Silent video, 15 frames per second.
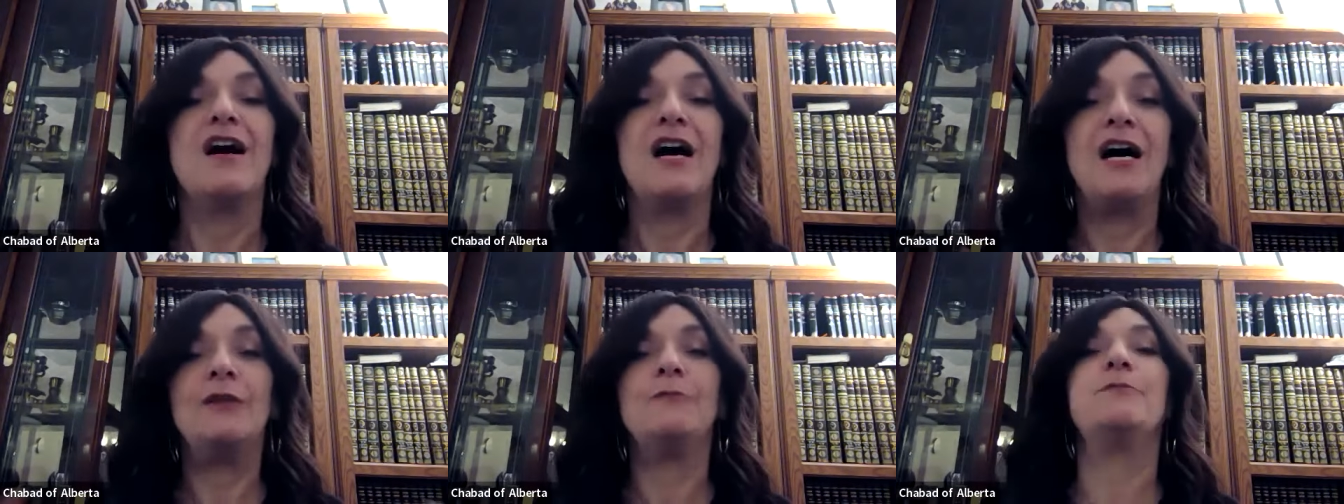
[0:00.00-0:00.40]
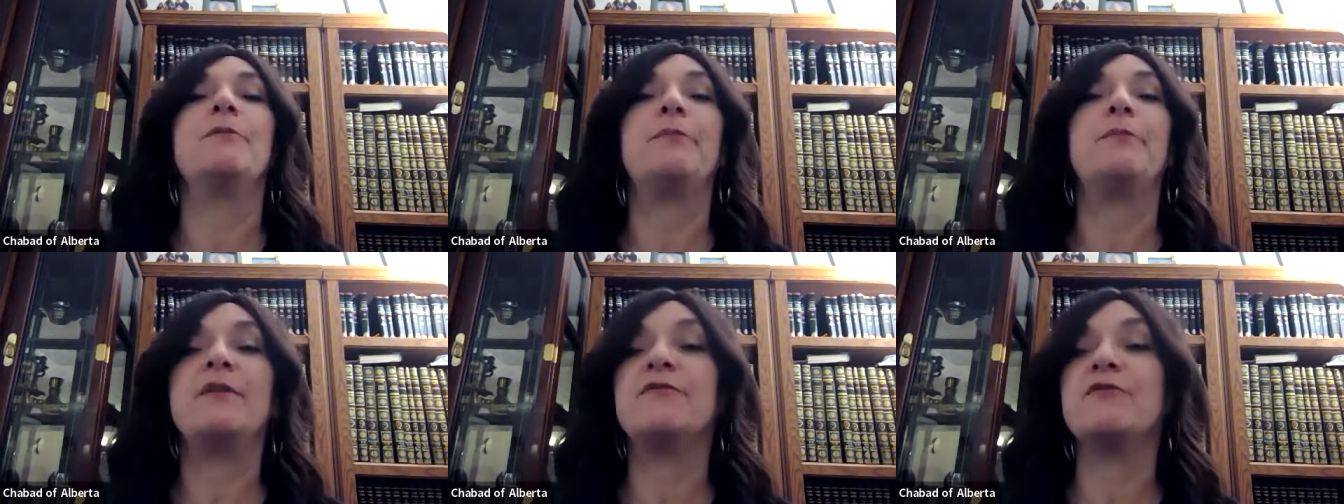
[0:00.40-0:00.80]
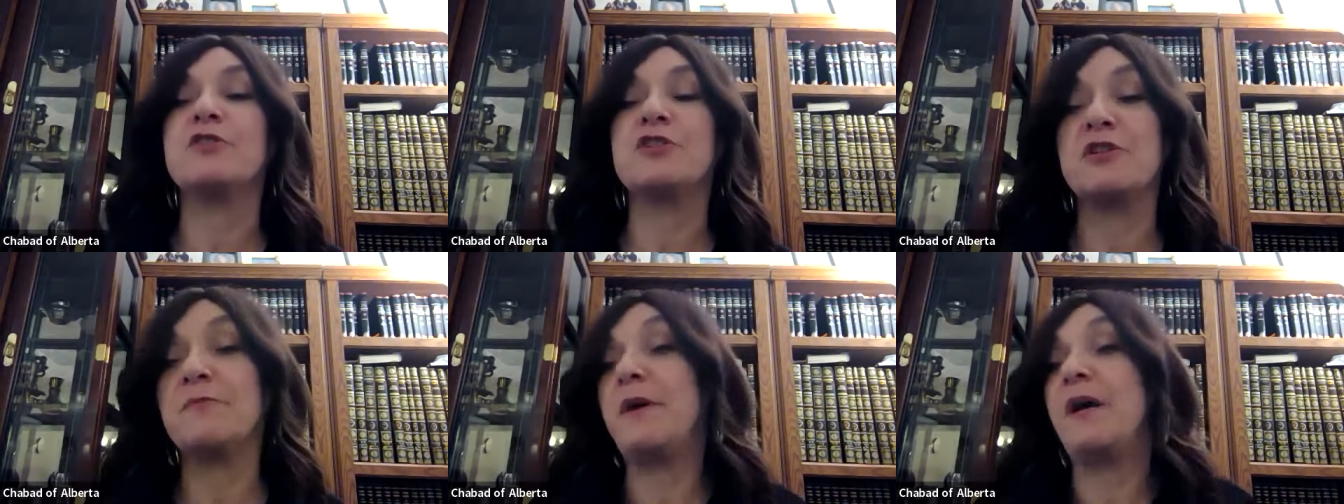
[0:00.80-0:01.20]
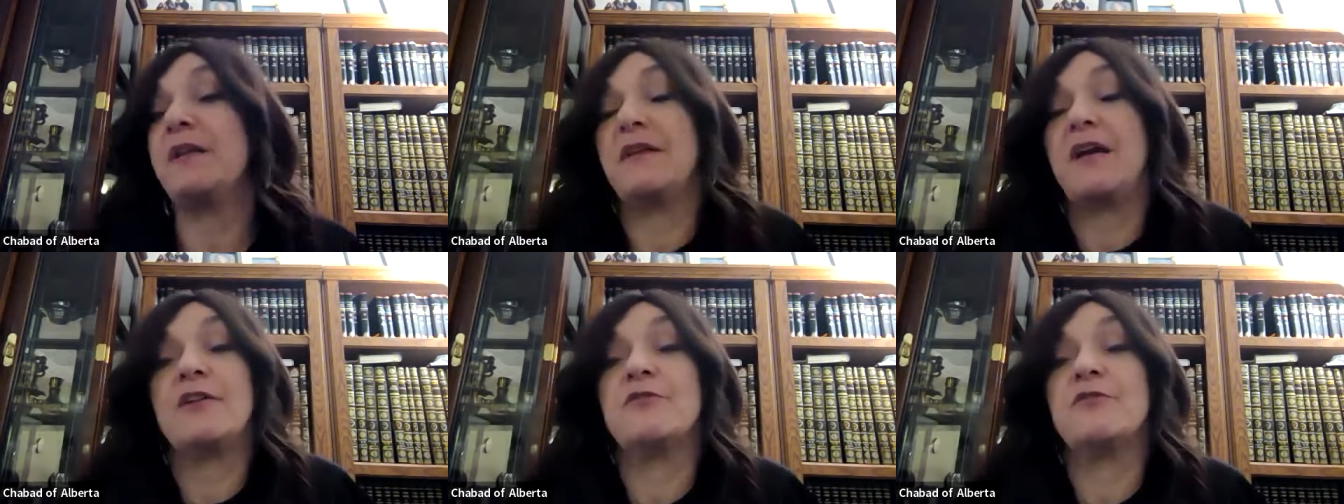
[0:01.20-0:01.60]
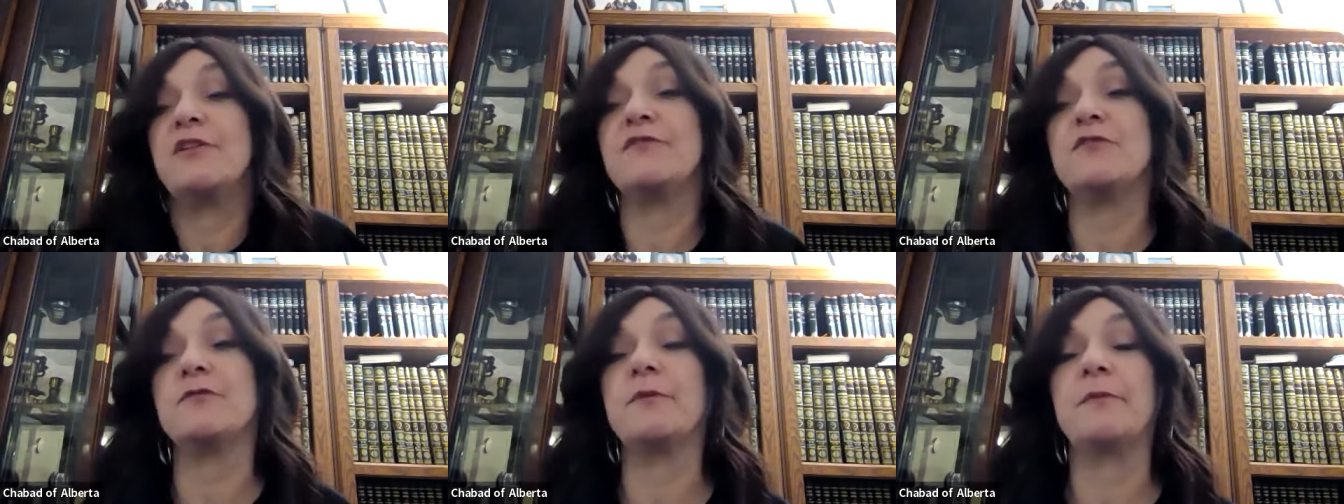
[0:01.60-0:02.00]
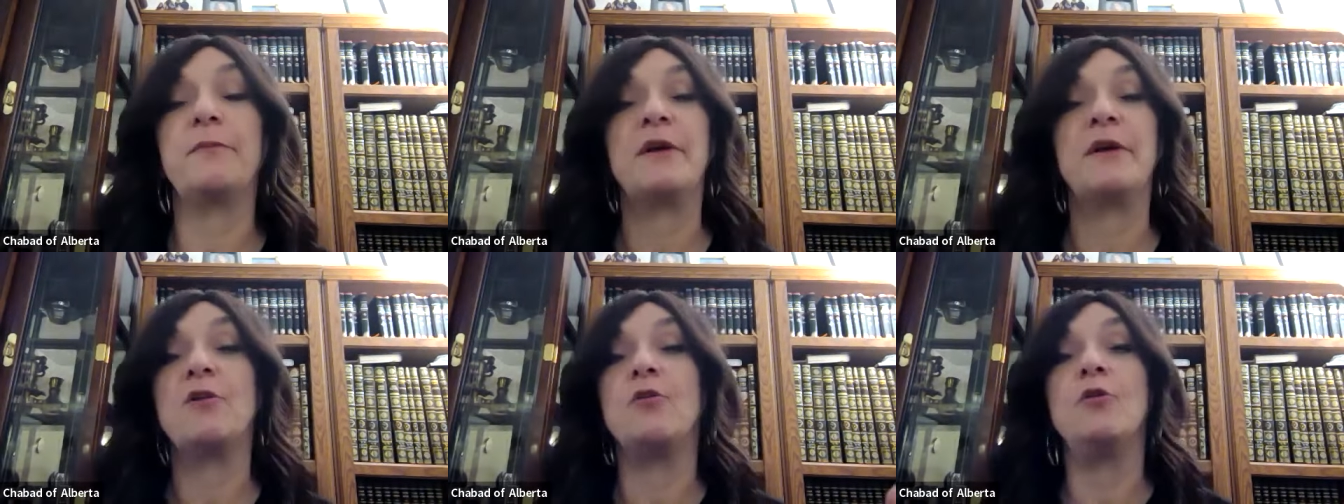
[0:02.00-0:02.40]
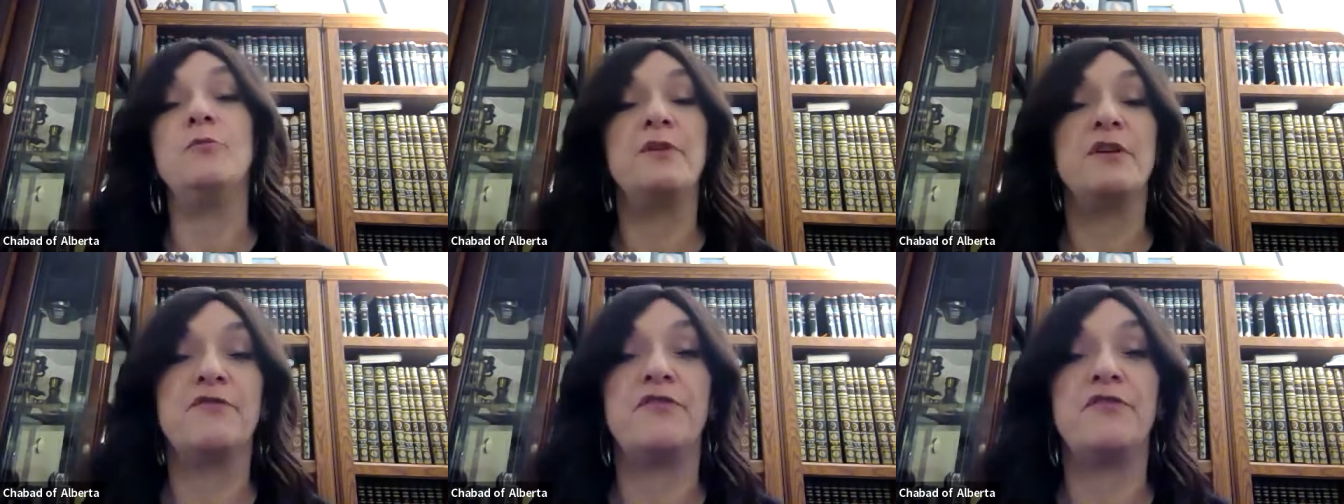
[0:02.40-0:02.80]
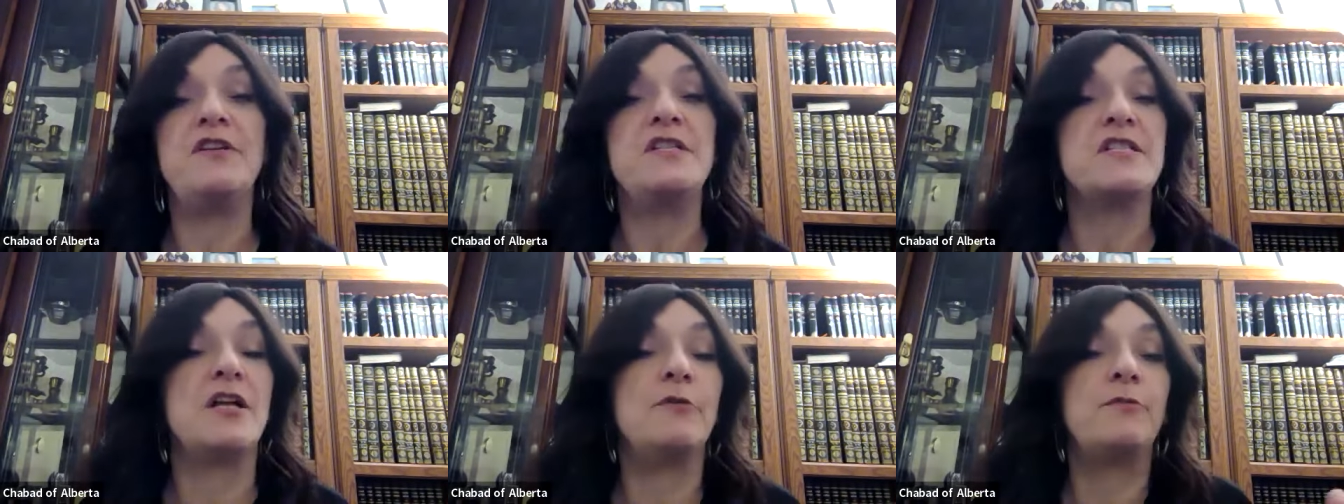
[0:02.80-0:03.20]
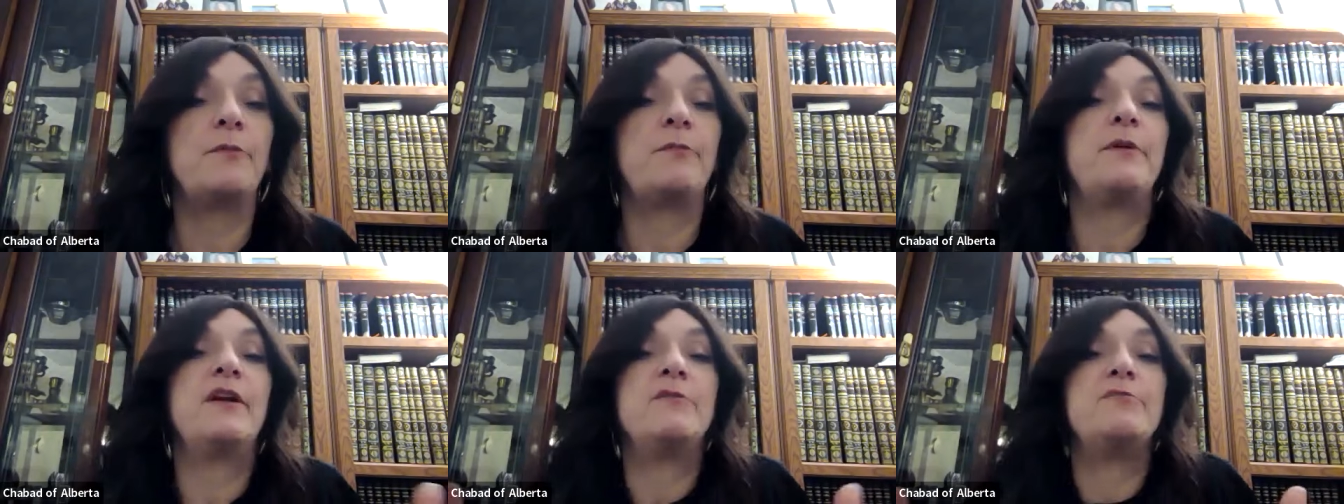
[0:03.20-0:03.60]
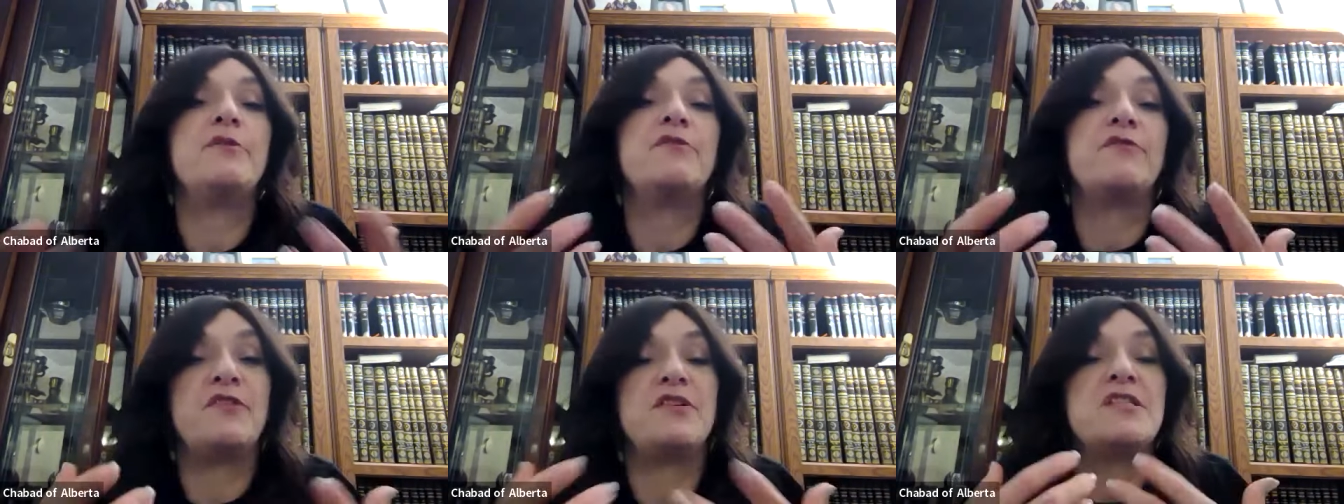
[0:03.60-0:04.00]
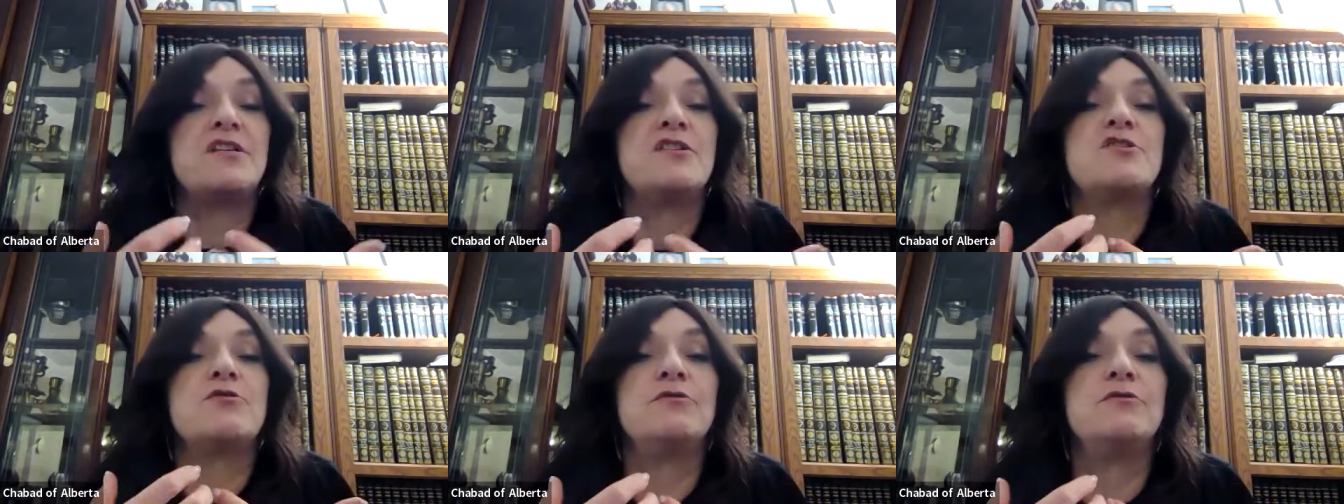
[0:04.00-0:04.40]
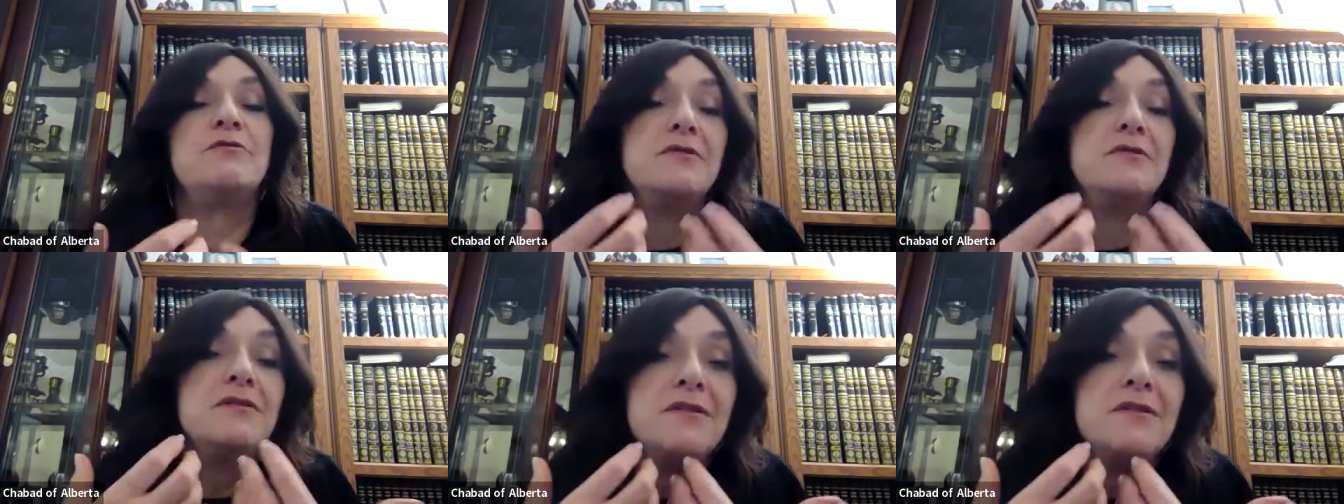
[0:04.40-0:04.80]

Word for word: I'll prepare for Shabbat. I don't have to prepare a whole big feast. I'll prepare a big feast that is good